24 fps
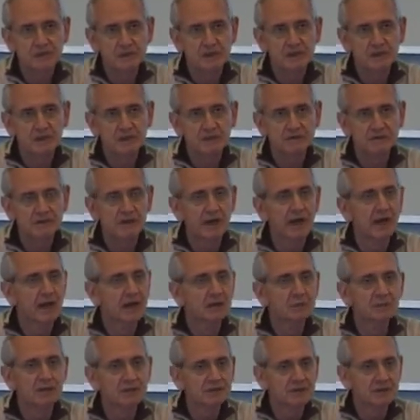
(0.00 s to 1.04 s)

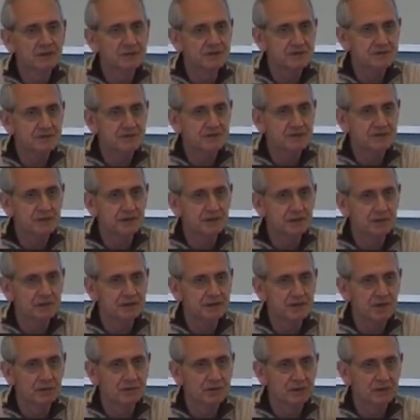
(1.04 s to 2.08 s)
ailment is not
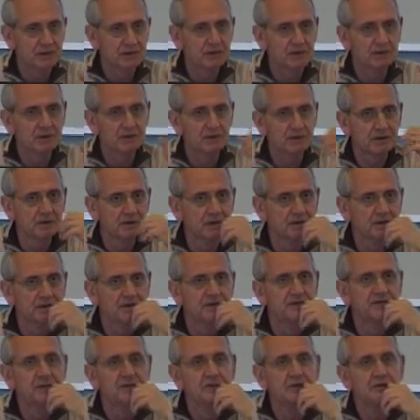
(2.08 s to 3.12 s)
something
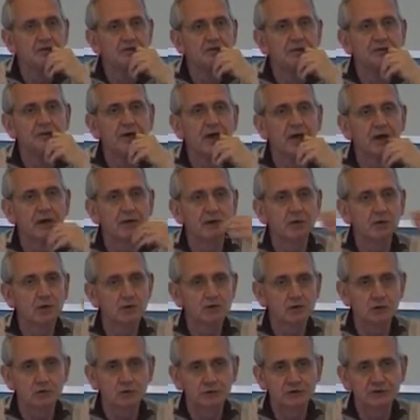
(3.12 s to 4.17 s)
difficult to
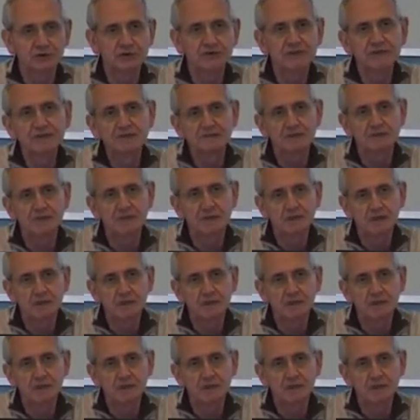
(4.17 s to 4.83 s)
diagnose or treat,